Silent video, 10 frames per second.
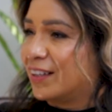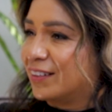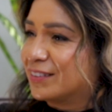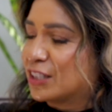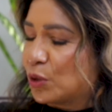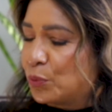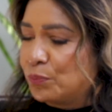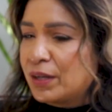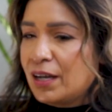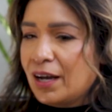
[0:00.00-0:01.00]
So
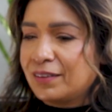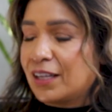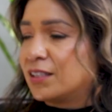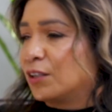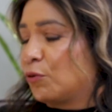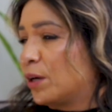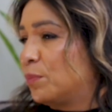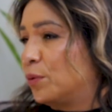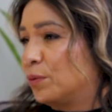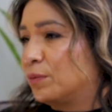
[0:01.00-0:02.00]
that's an
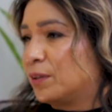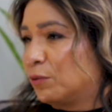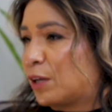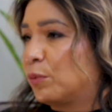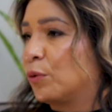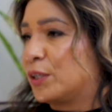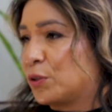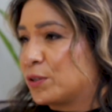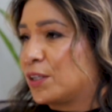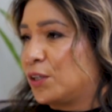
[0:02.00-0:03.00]
incredible resource
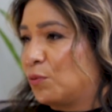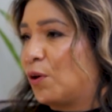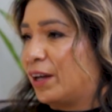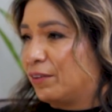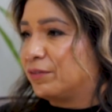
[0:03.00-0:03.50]
that you all have.